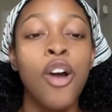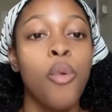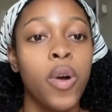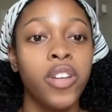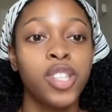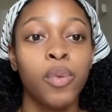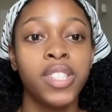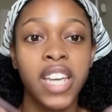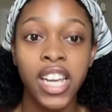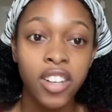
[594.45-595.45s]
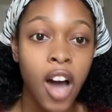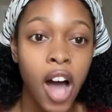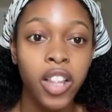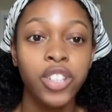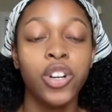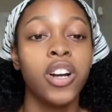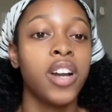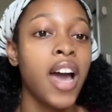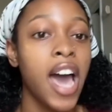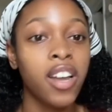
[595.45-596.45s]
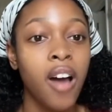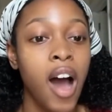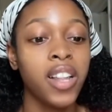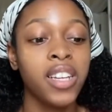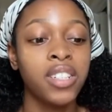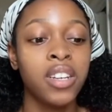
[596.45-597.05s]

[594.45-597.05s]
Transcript: whether someone's in college or not out of college